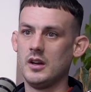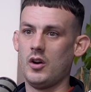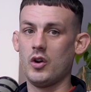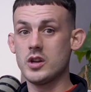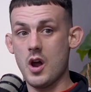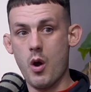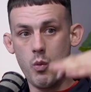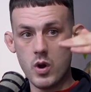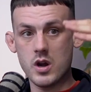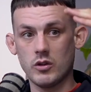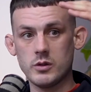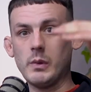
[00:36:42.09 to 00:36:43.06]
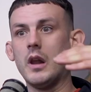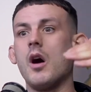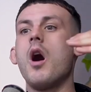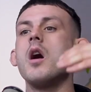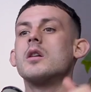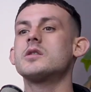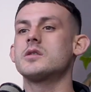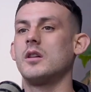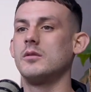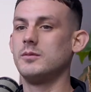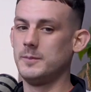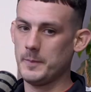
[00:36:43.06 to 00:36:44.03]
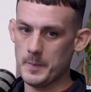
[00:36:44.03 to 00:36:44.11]
I know where I belong. So
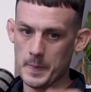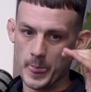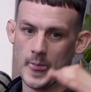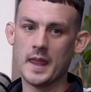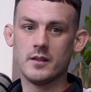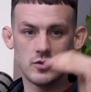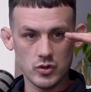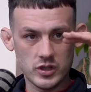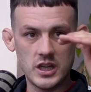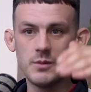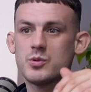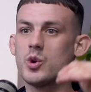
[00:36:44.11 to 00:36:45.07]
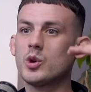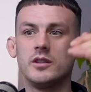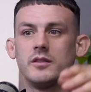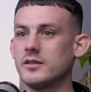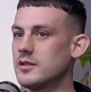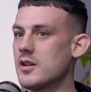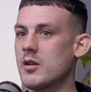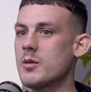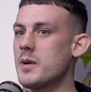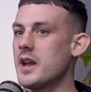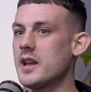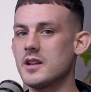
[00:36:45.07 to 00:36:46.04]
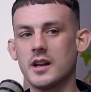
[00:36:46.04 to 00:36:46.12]
just keep trucking. You know what I
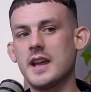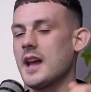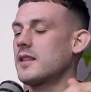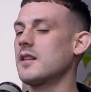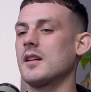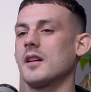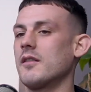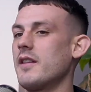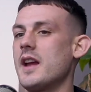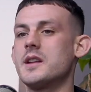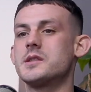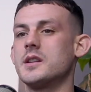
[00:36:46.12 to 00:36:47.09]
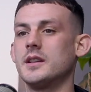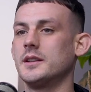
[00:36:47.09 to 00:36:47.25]
mean? You'll get there eventually.